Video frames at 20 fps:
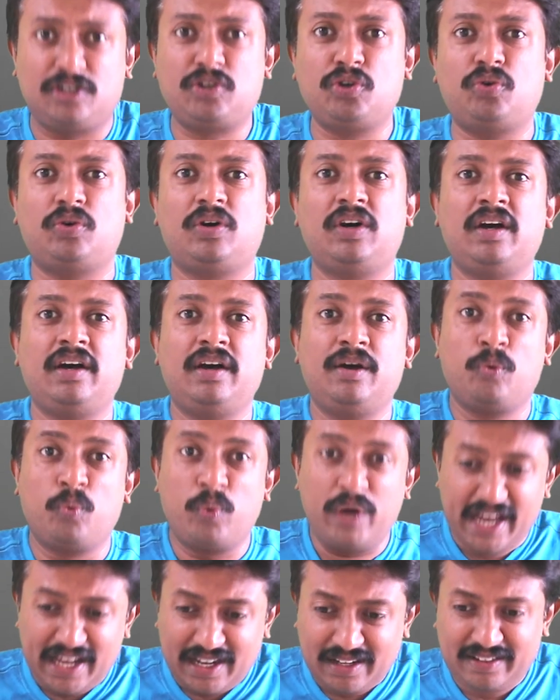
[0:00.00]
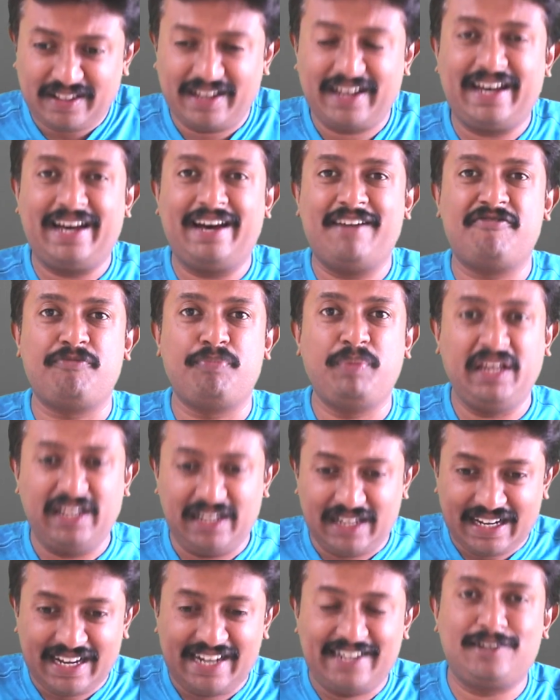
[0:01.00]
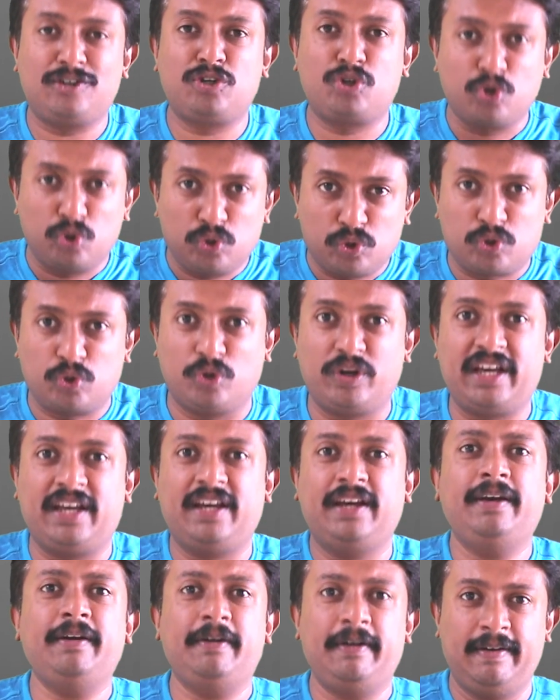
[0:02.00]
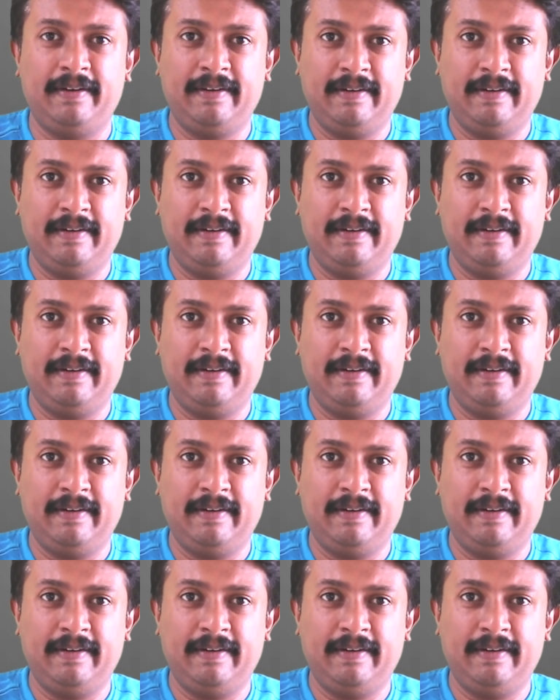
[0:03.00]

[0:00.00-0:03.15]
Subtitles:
to where they have been led to today,